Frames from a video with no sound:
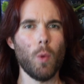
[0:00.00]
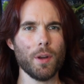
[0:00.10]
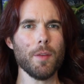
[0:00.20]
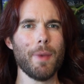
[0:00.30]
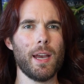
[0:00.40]
One
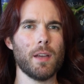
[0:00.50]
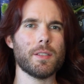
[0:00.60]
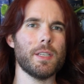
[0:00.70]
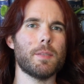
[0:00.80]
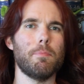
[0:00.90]
of the
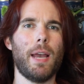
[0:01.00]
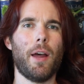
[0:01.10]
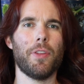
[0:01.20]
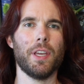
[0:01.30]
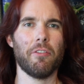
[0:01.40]
mouths is
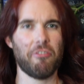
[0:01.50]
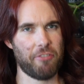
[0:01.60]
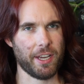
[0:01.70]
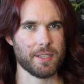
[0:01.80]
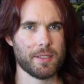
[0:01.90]
mouthing
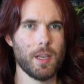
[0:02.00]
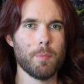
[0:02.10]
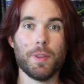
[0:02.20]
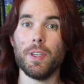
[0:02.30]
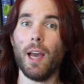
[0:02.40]
face,
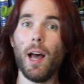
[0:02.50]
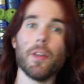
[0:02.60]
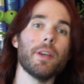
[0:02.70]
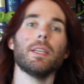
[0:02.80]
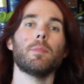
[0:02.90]
but the
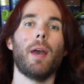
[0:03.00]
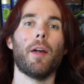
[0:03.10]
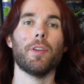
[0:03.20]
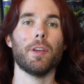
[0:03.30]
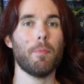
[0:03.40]
other is
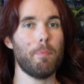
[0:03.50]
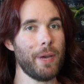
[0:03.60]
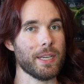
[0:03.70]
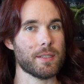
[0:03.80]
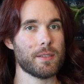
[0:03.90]
mouthing
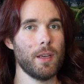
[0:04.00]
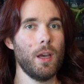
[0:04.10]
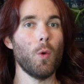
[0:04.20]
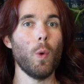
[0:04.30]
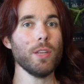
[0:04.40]
base.
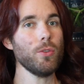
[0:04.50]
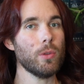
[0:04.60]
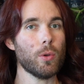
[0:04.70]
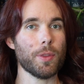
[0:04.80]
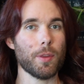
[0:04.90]
When you
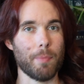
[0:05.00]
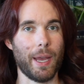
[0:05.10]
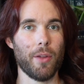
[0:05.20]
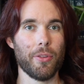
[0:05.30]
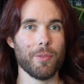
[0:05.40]
look at the
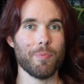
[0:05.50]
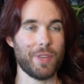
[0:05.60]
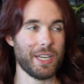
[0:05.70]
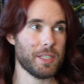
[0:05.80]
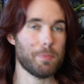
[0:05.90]
mouth
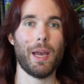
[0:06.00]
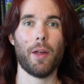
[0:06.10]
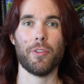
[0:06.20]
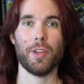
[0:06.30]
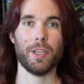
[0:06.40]
that is
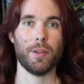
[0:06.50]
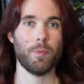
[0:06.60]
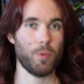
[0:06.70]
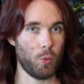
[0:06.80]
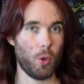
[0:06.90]
mouthing
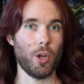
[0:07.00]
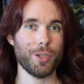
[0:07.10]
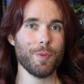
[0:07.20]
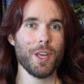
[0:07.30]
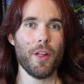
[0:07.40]
the
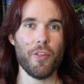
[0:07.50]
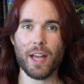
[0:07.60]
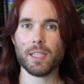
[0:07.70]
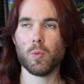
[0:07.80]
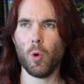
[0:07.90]
word,
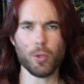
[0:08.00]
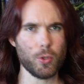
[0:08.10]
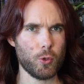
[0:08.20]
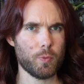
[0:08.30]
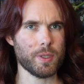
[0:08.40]
that's what
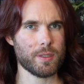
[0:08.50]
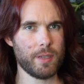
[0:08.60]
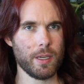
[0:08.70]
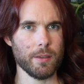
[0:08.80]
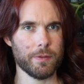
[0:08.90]
you
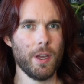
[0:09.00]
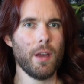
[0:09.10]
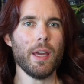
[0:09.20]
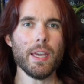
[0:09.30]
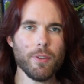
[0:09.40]
perceive.
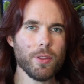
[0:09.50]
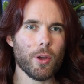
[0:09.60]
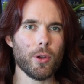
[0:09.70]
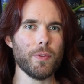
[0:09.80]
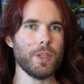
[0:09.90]
Even
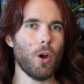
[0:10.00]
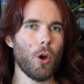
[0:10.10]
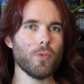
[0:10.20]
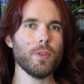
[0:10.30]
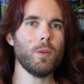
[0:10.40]
though the
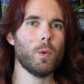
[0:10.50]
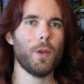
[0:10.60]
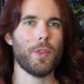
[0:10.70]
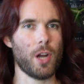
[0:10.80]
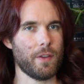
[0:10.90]
only
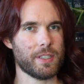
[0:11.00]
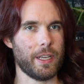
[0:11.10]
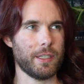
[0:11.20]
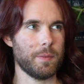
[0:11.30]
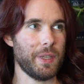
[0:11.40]
word that I've
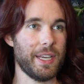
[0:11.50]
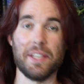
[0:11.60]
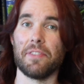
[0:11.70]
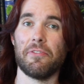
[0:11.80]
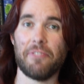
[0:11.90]
said
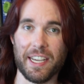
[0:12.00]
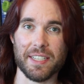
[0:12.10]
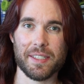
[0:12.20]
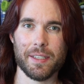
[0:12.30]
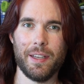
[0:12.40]
is
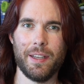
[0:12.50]
face.